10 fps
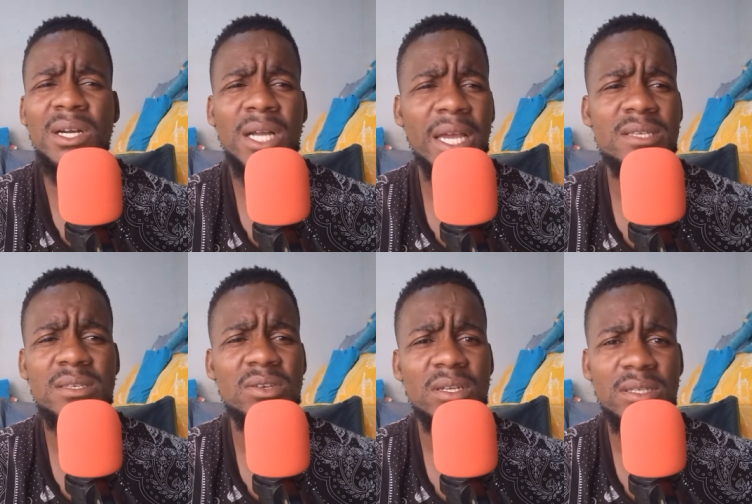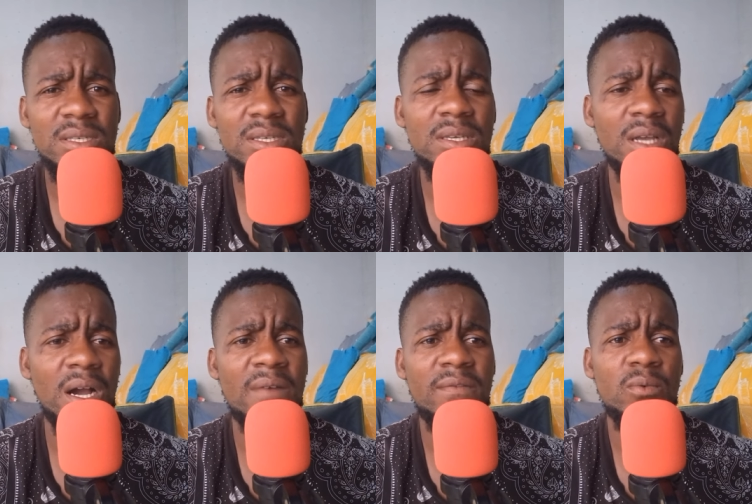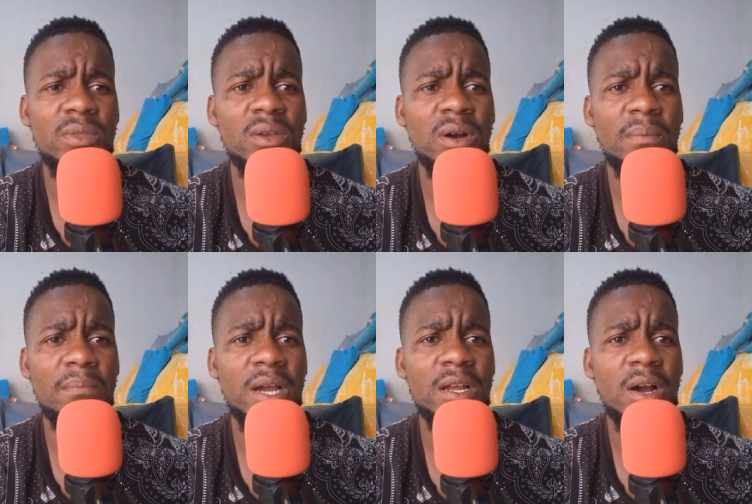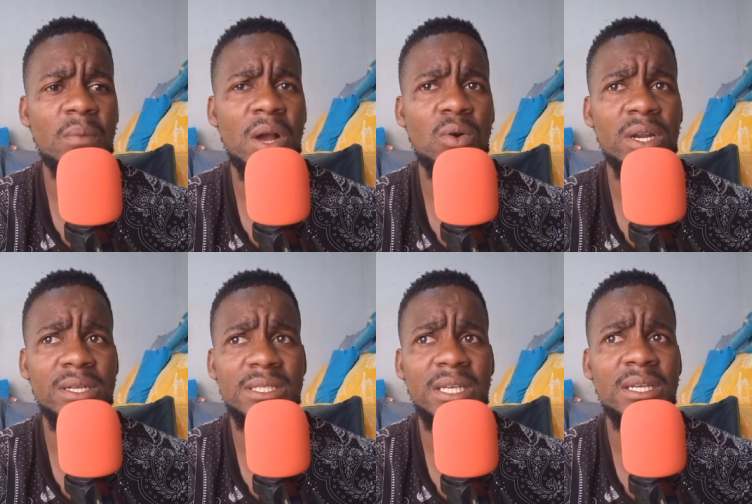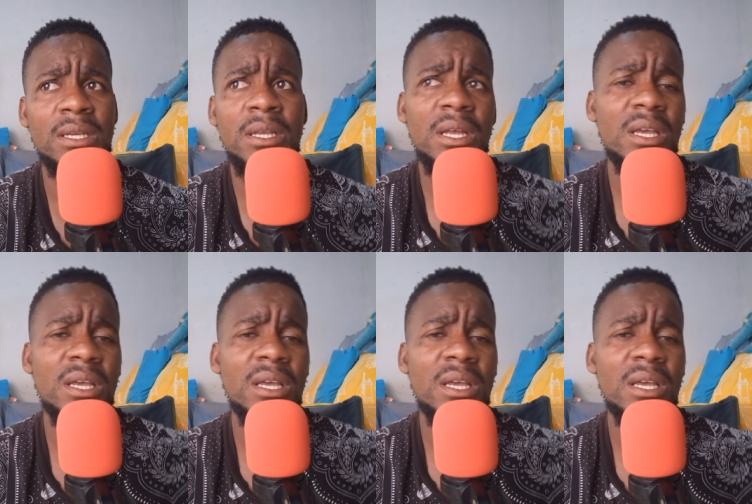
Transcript: guys you can see uh for with my uh, my own understanding